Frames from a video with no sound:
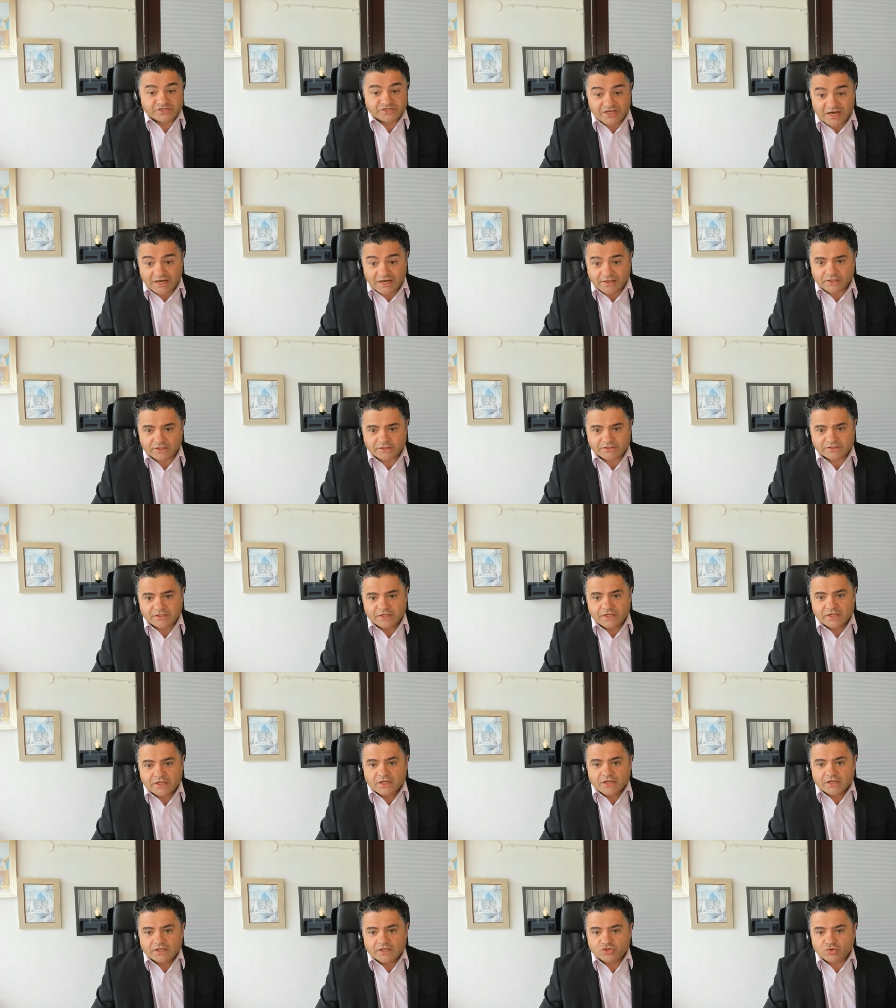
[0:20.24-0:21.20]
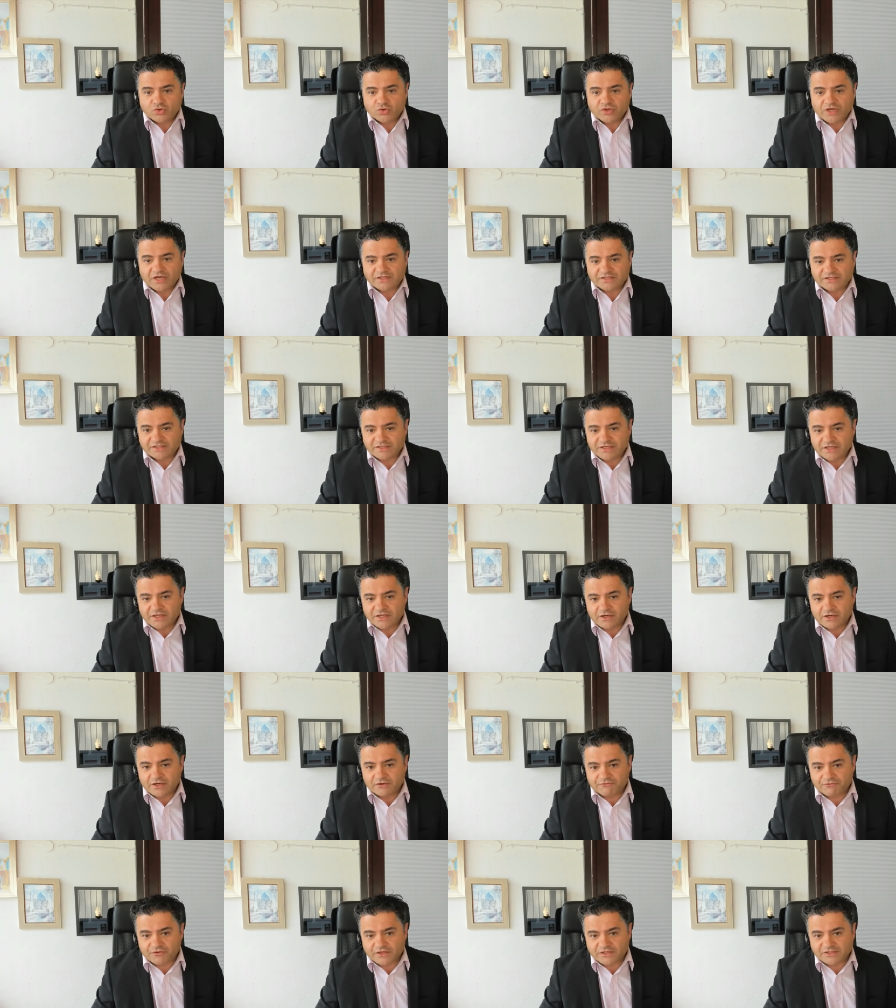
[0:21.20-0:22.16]
standards. You can see
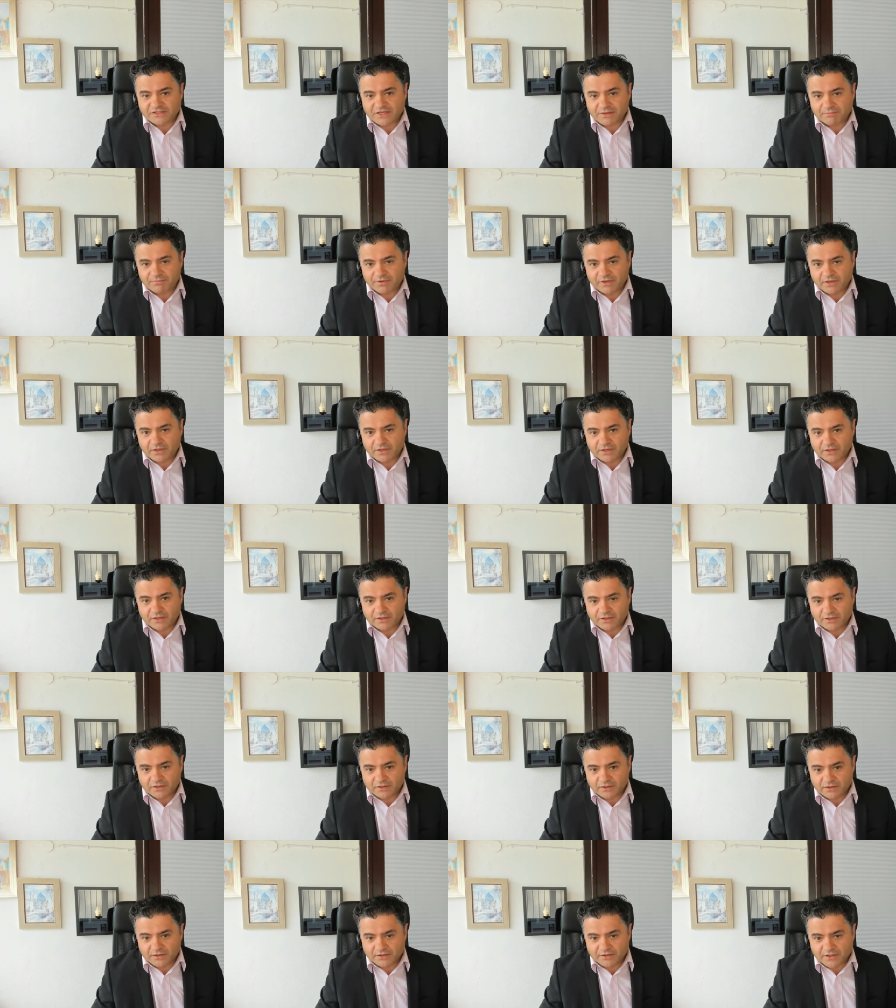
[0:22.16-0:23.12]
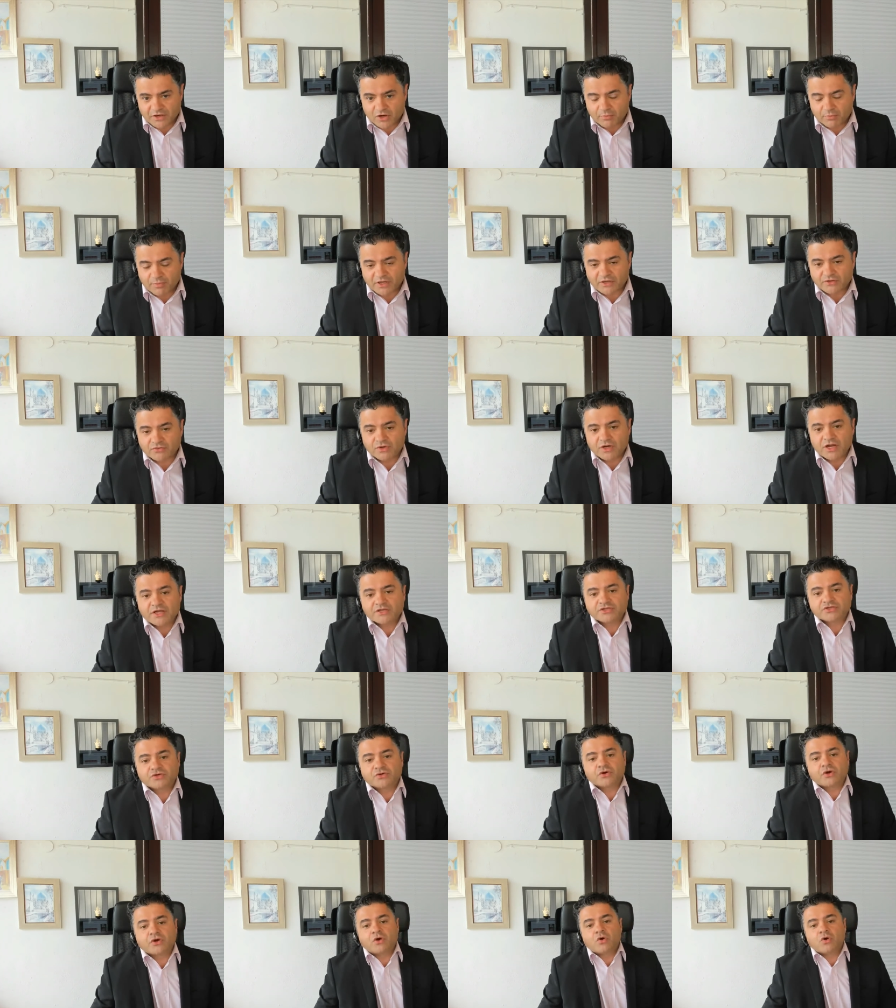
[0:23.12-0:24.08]
here, for example, the
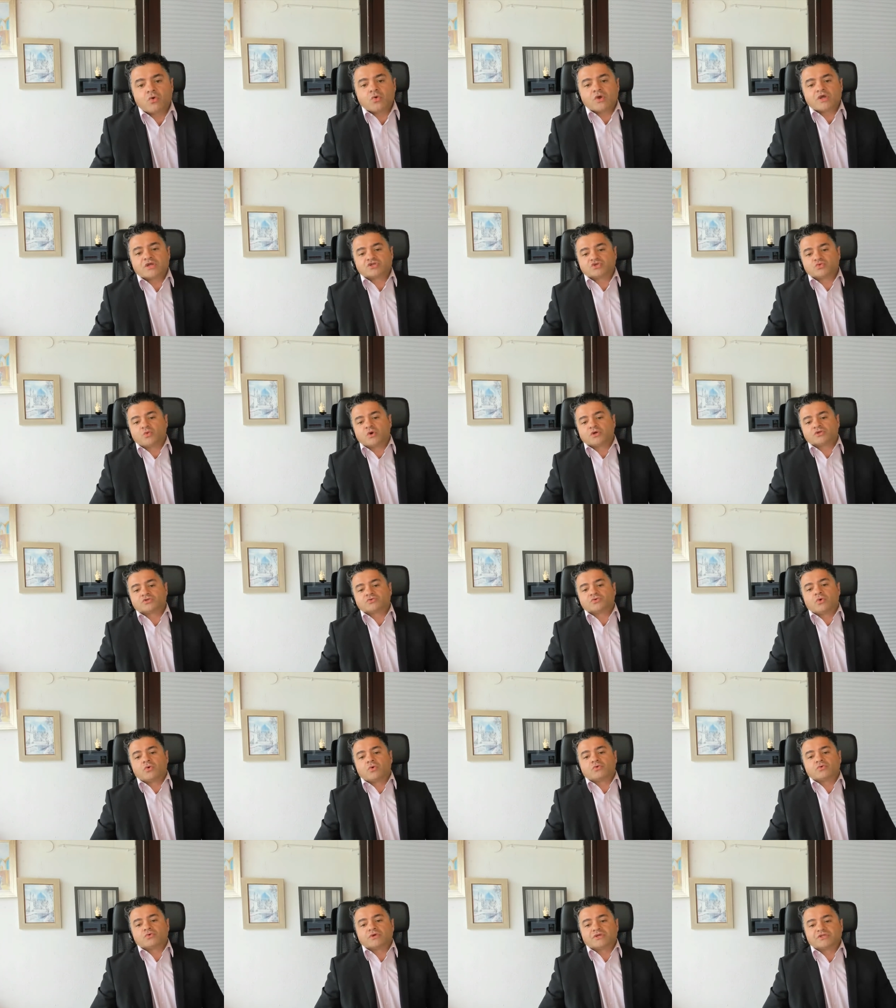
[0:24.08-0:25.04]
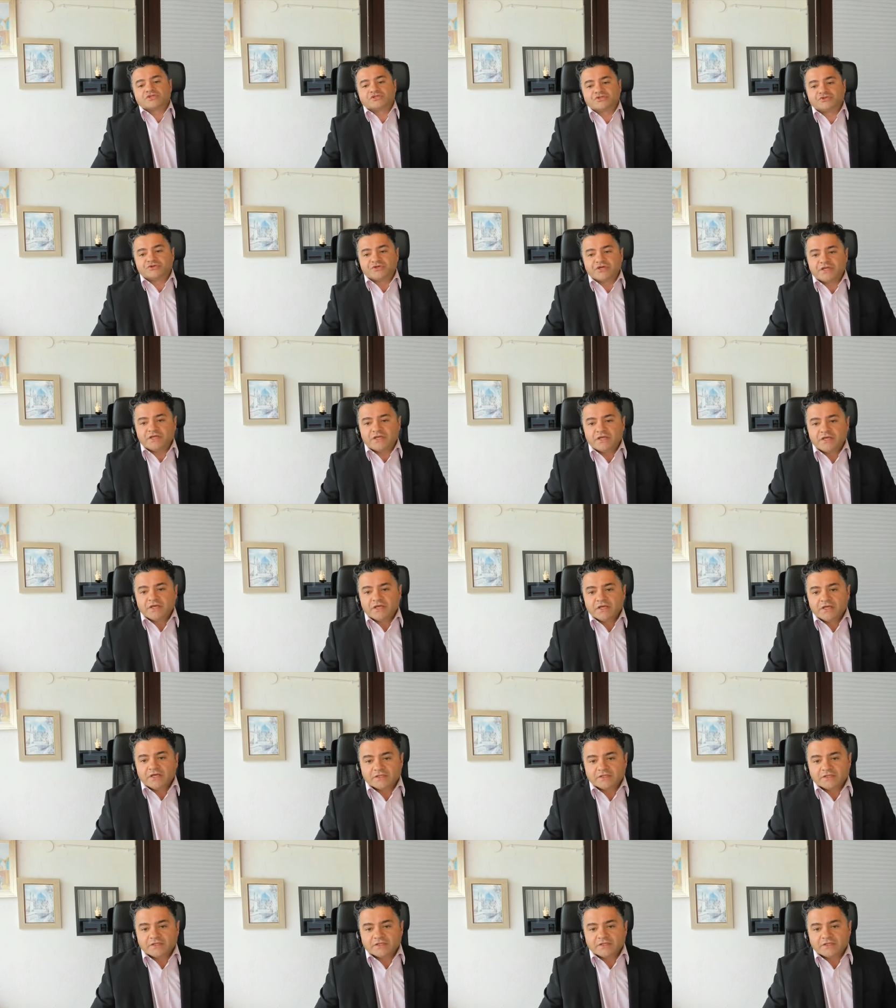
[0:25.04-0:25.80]
nomenclature OH1 to OH3.